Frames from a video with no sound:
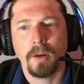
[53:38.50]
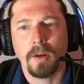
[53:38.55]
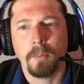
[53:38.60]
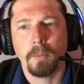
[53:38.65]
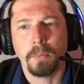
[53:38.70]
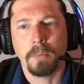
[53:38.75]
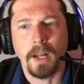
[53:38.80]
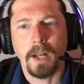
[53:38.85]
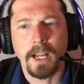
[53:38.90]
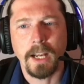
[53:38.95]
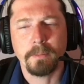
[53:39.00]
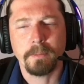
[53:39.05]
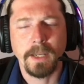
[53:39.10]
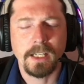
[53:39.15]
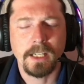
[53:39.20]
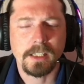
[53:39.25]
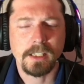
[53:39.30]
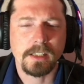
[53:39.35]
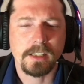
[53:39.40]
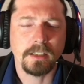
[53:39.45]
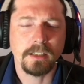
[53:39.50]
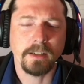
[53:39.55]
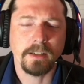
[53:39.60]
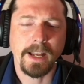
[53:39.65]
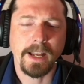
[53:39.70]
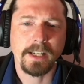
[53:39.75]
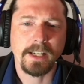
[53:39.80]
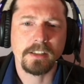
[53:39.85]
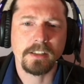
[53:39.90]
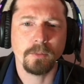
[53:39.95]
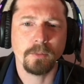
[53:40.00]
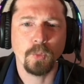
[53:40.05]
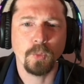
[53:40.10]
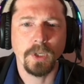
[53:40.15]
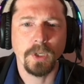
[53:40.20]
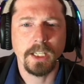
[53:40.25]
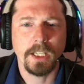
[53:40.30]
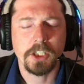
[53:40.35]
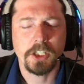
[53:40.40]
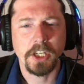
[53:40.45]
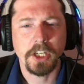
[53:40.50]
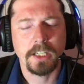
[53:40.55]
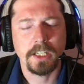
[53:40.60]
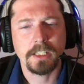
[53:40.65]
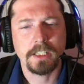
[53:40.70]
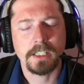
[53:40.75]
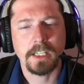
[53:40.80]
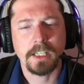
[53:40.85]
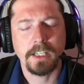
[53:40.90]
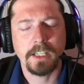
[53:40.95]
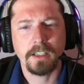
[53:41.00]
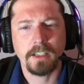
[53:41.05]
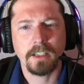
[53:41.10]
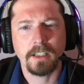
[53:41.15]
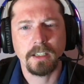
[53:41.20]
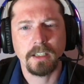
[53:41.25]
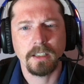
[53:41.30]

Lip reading: black may have still had some winning chances here,